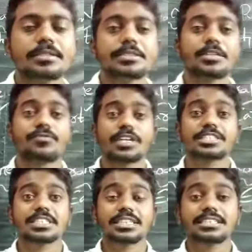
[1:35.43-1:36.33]
This
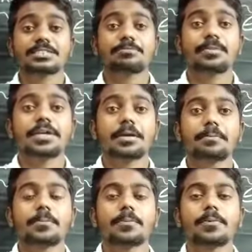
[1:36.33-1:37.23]
fresh crust
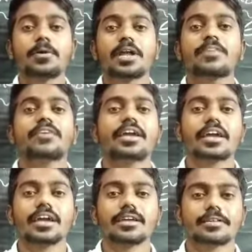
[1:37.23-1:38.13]
being pulled
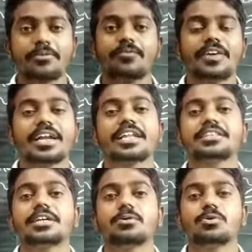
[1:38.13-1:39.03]
away,
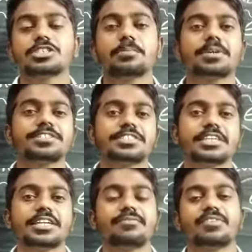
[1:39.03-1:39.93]
widening the ocean
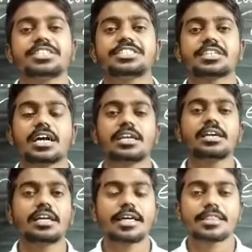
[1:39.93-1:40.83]
basin, which is called
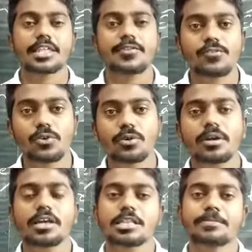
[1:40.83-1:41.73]
sea floor
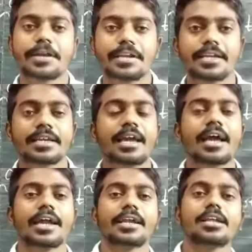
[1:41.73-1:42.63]
spreading.
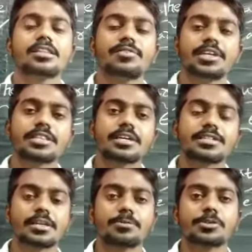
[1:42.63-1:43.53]
And also we
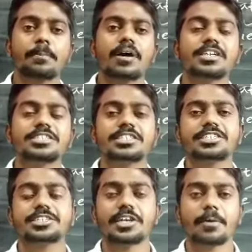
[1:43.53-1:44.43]
discussed about the margin at
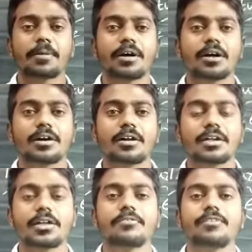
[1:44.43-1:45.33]
the drama.
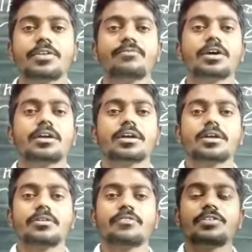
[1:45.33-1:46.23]
When
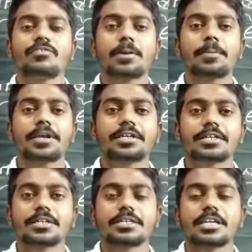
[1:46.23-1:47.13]
one
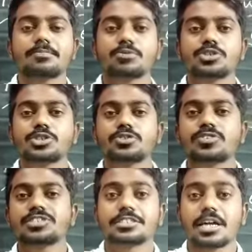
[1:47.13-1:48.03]
plate is pushed
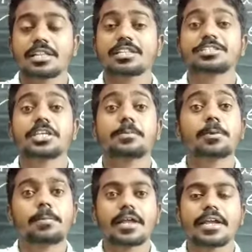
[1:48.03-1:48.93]
towards another stable
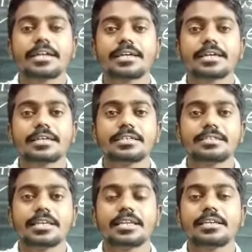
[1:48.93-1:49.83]
plate,
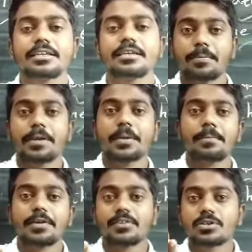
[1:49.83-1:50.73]
then remaining
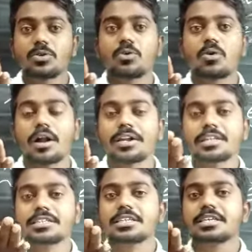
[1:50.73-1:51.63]
plate will go under
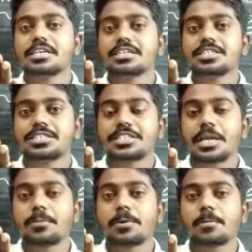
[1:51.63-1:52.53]
the
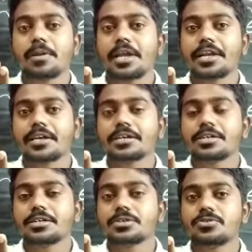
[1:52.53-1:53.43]
stable plate
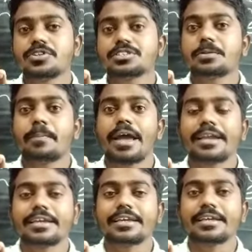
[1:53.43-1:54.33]
towards the
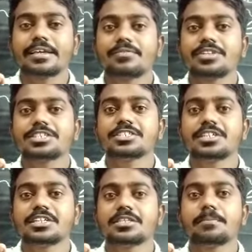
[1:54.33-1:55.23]
mantle, which is
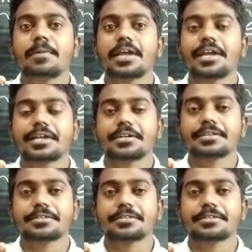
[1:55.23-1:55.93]
under the plate,